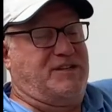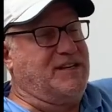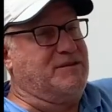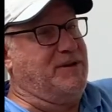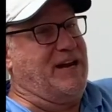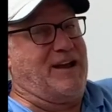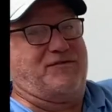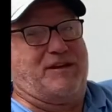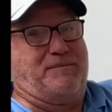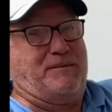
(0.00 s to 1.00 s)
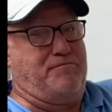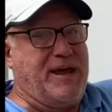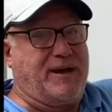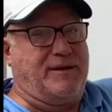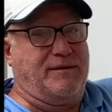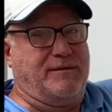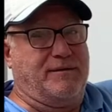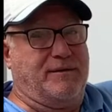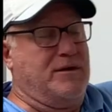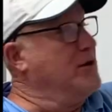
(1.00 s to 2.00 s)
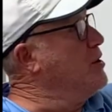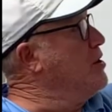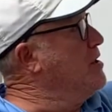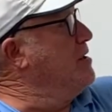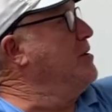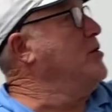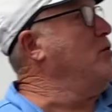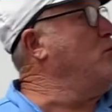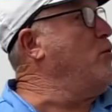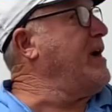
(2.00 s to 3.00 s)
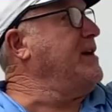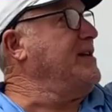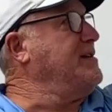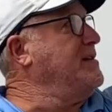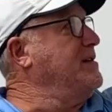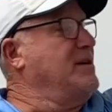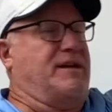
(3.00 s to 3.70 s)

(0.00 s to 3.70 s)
it doesn't mean you have to be big. Quickness